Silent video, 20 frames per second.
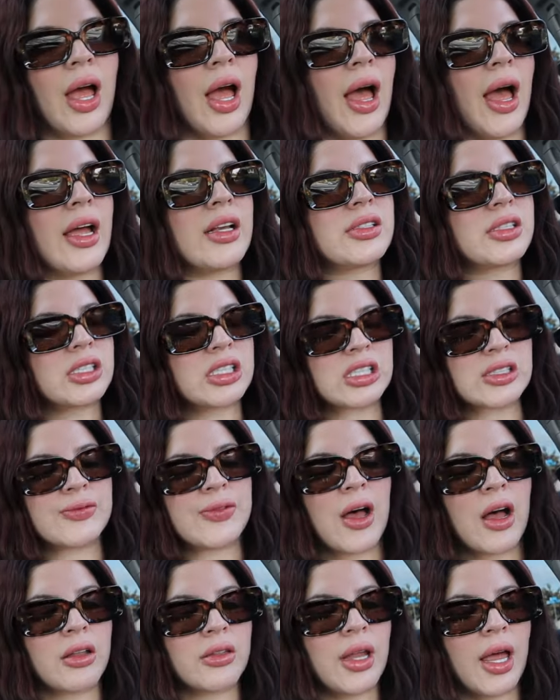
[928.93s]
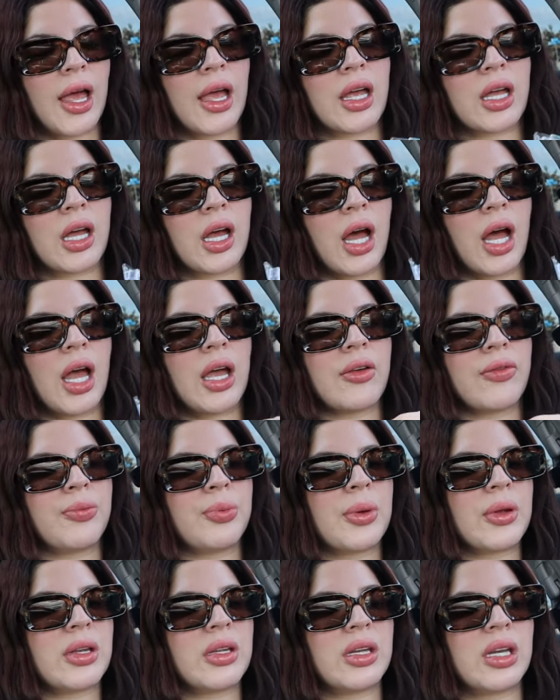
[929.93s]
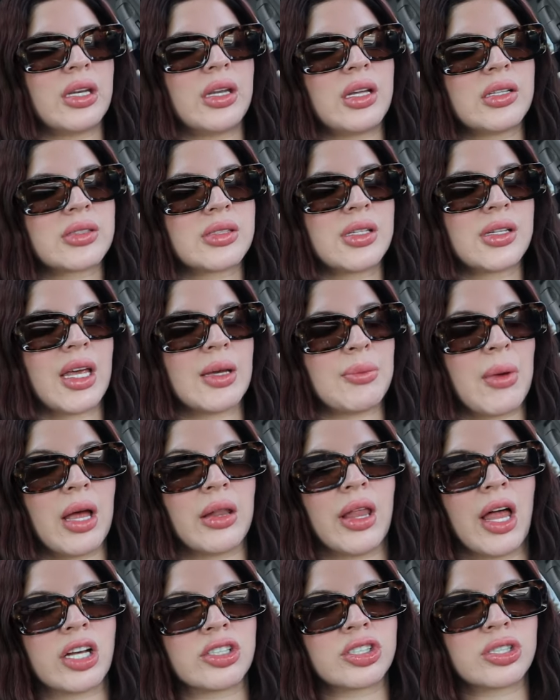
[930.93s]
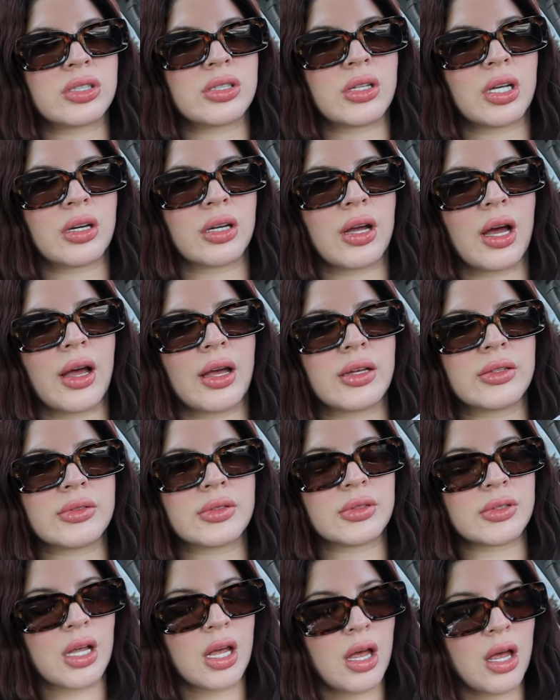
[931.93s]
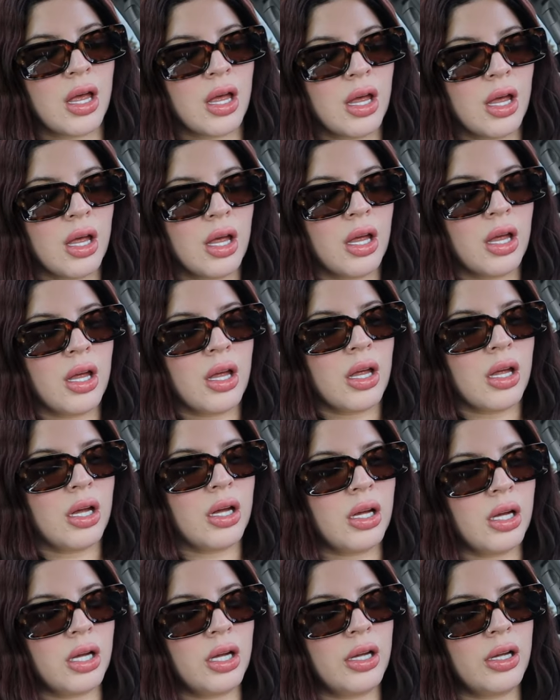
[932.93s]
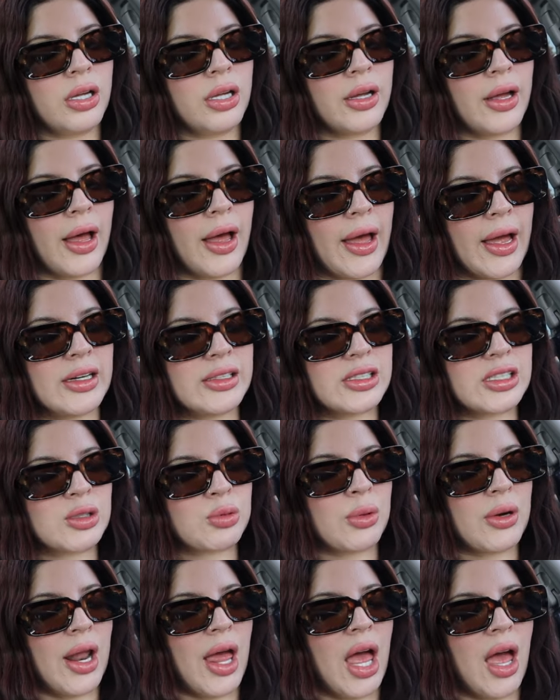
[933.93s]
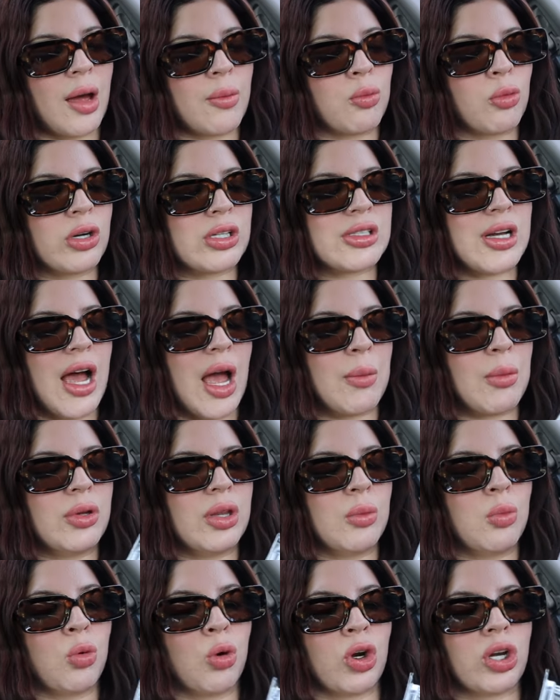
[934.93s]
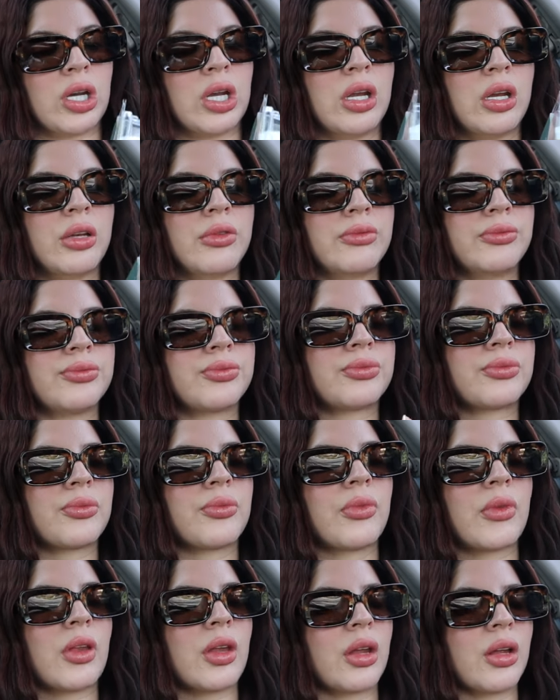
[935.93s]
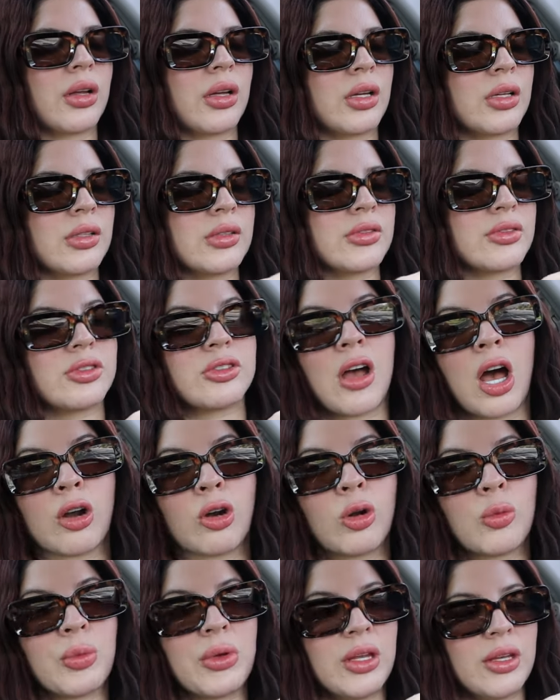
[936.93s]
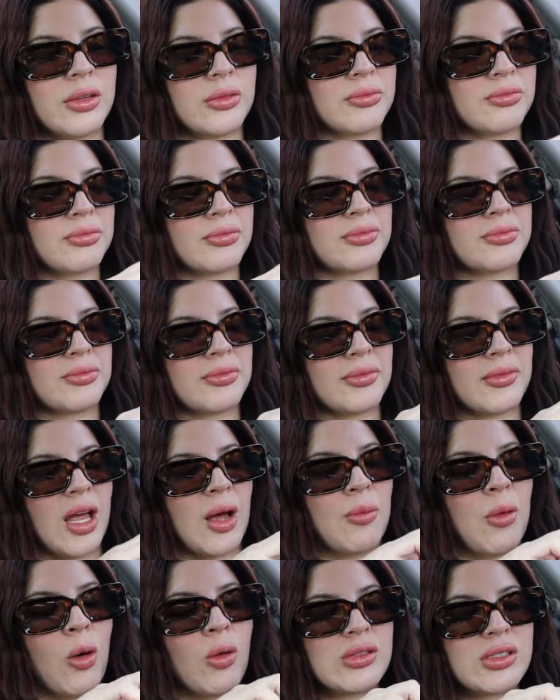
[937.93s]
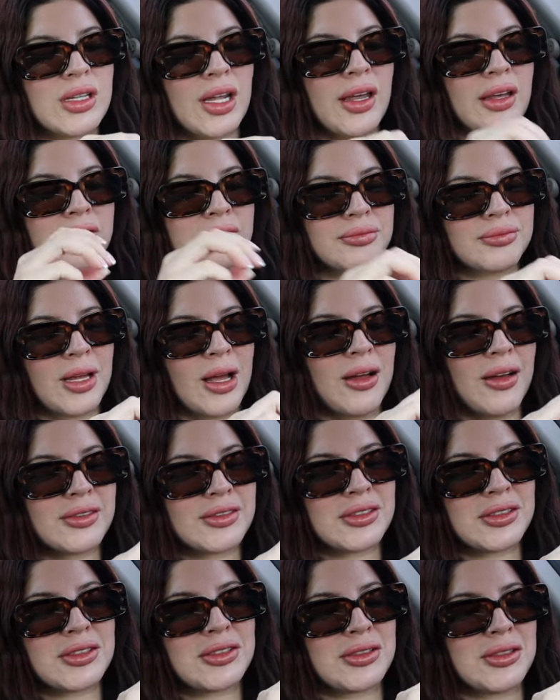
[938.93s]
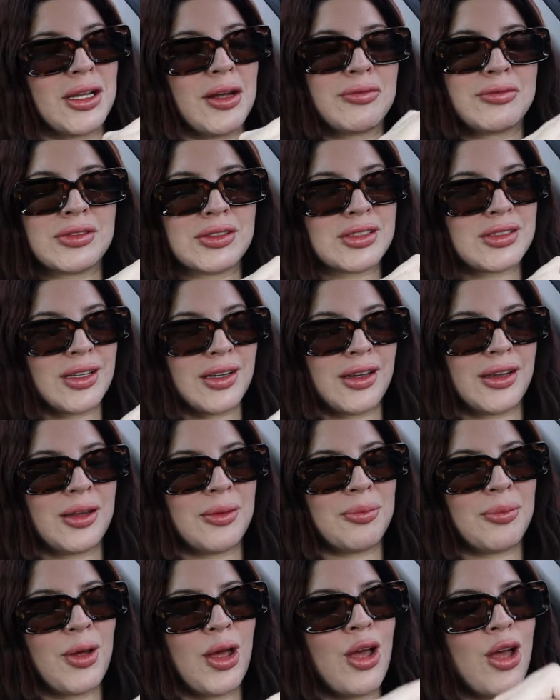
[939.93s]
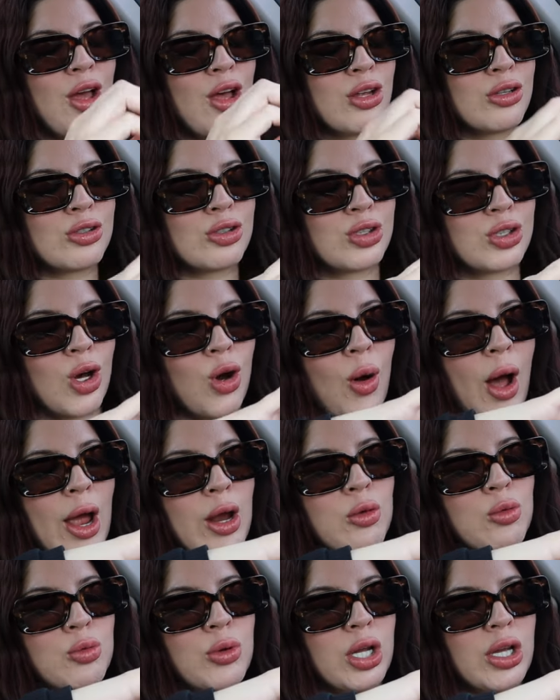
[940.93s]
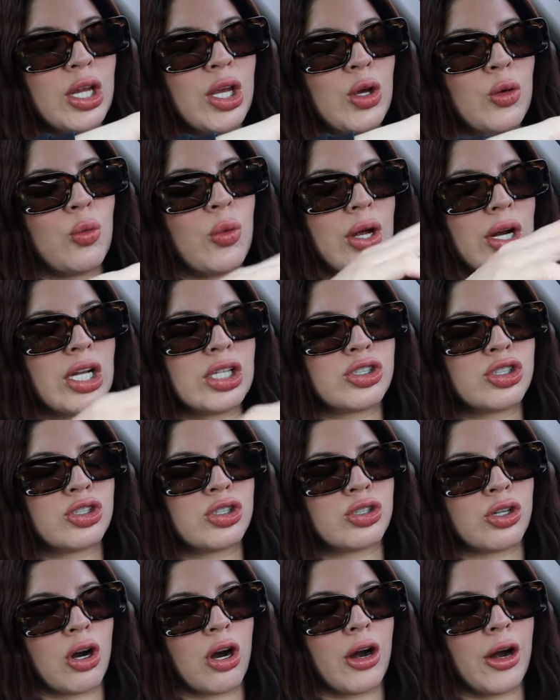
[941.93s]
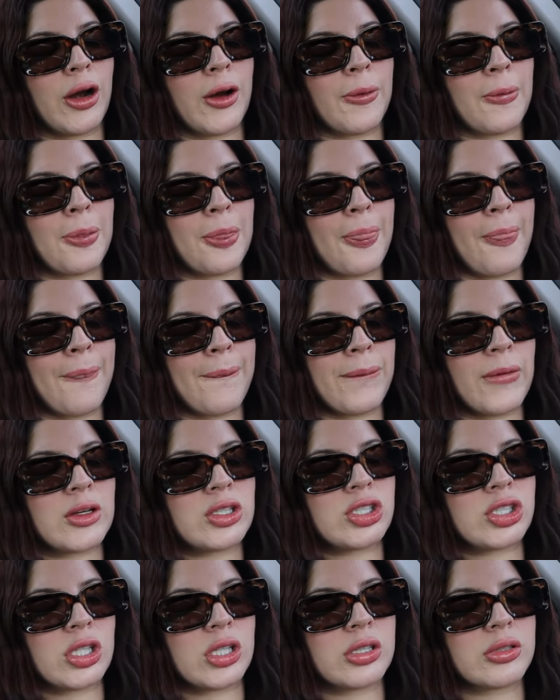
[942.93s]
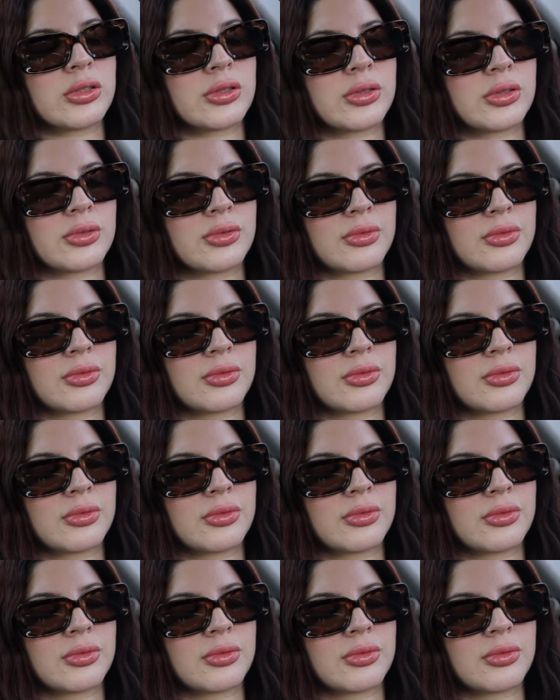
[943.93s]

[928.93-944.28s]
I just felt like I've been needing to get my lashes done, guys. I just want to have more time in the morning because y'all know me, I'm always late. I just love to sleep. So I really want to start just